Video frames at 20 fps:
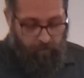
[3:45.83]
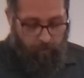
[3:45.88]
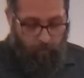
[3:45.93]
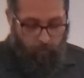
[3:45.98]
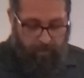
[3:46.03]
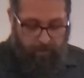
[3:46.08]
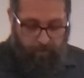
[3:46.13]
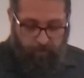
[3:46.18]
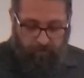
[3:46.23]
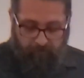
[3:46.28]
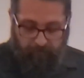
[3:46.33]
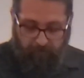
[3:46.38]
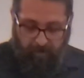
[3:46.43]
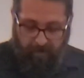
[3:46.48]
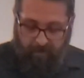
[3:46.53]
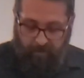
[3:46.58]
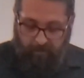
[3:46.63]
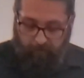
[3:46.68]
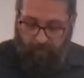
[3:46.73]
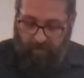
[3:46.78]
When you're
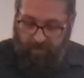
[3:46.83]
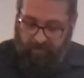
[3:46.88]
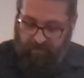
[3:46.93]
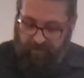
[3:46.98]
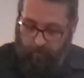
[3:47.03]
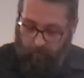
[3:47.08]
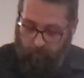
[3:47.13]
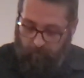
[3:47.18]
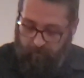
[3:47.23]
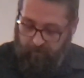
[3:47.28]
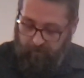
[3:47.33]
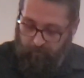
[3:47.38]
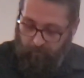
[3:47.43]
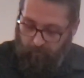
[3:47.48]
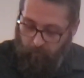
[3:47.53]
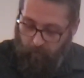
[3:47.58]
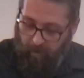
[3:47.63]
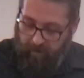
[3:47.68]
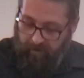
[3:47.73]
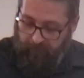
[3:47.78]
invited by someone to
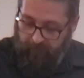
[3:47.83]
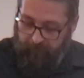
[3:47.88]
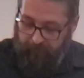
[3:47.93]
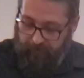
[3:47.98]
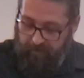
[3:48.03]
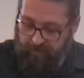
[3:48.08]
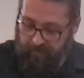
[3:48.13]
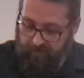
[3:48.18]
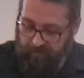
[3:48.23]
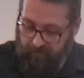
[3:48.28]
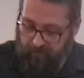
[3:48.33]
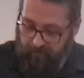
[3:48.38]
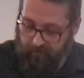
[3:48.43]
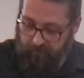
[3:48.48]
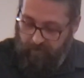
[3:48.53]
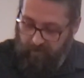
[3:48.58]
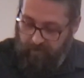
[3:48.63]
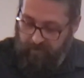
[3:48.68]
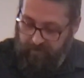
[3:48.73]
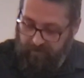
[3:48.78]
a wedding feast,
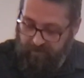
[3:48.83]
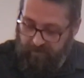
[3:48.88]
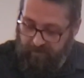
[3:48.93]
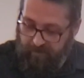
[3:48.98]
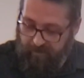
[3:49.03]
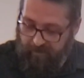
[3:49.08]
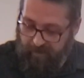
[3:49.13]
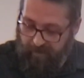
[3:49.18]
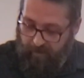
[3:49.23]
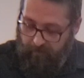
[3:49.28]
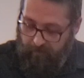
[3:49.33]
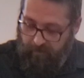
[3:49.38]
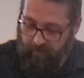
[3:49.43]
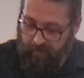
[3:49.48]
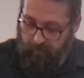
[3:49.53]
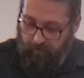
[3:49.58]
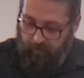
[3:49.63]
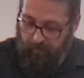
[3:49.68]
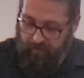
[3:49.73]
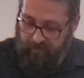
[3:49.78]
do not sit down in
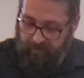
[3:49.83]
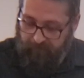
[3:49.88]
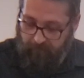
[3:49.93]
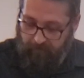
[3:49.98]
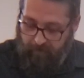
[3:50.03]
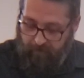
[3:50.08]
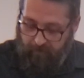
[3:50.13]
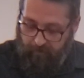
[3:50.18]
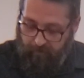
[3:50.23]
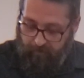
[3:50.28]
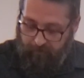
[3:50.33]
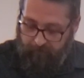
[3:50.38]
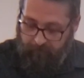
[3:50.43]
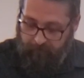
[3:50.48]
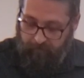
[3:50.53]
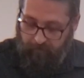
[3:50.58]
a place of honor,